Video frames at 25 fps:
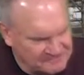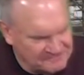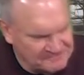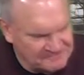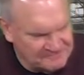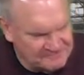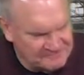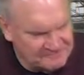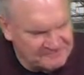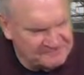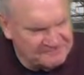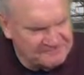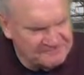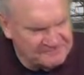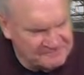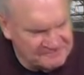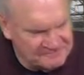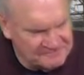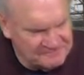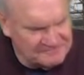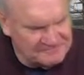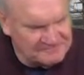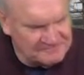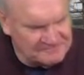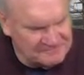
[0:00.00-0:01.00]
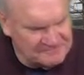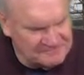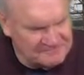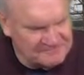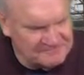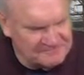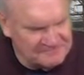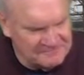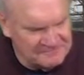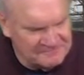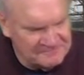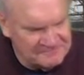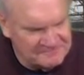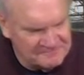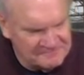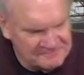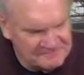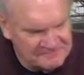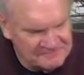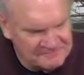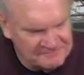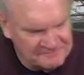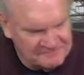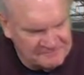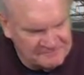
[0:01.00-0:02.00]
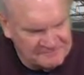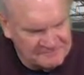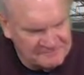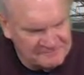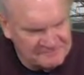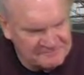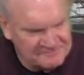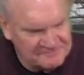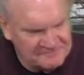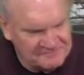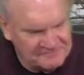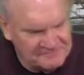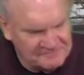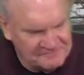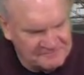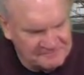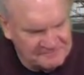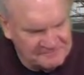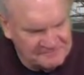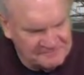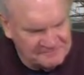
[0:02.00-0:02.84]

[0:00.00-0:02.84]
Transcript: This person isn't speaking.